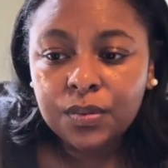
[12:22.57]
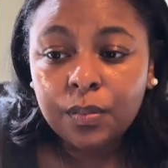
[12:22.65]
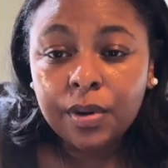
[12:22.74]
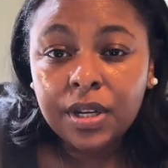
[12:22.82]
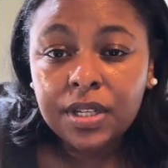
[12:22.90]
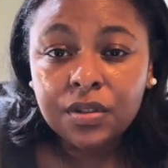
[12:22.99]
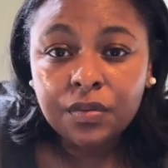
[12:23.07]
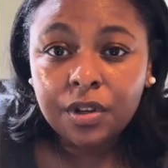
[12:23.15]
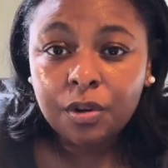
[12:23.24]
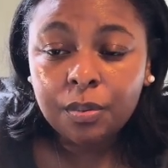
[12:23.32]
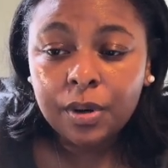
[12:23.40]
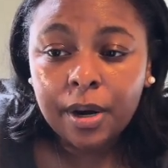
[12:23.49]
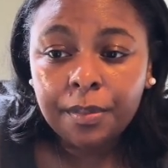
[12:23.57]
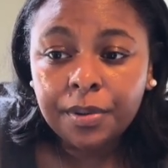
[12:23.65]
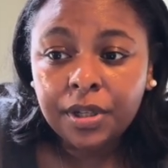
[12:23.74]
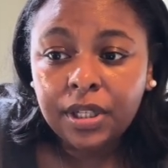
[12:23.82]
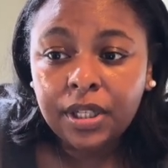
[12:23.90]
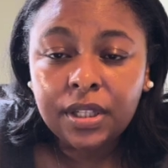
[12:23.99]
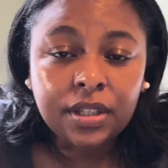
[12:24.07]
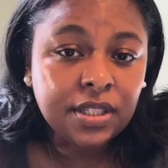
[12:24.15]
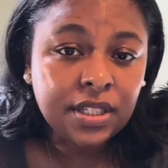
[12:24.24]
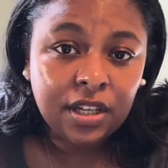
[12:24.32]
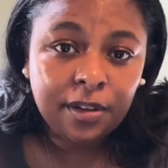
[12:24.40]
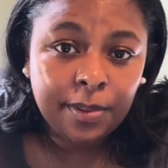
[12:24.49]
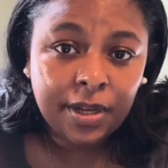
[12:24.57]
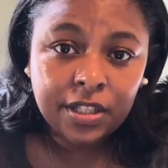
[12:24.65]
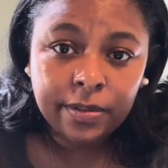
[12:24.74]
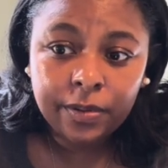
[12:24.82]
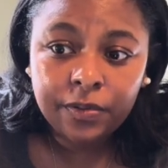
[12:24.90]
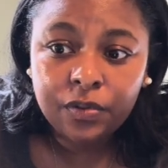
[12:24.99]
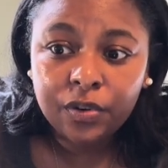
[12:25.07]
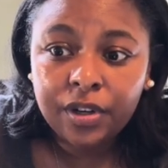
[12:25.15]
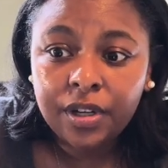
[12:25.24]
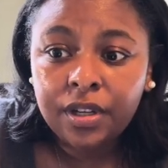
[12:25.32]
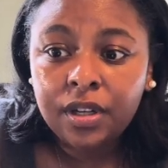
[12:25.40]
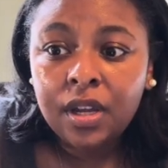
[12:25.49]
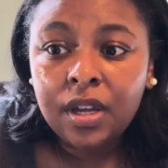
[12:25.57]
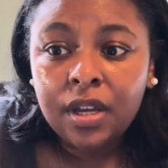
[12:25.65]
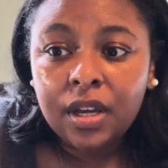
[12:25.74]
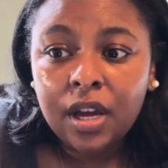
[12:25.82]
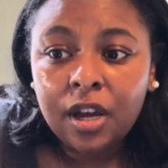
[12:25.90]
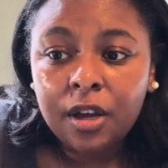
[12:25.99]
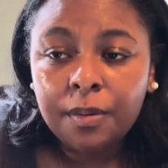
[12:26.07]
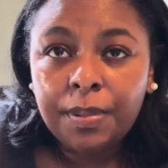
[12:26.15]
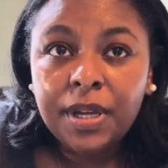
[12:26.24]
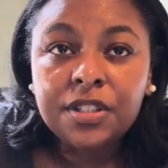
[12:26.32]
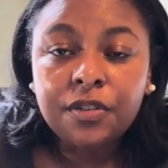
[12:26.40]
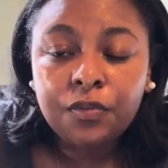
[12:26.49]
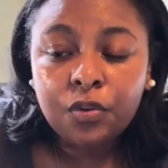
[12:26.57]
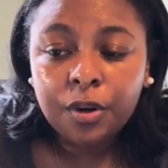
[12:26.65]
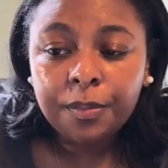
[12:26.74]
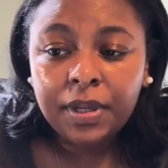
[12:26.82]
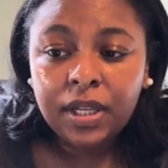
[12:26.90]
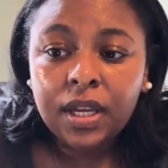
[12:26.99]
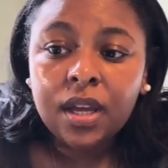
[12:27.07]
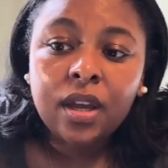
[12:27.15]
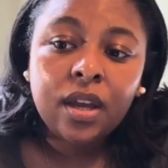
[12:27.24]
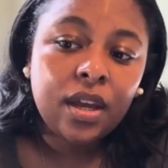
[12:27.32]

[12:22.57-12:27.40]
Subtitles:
One is a rental property and the tenant pays me for it, pays it for me.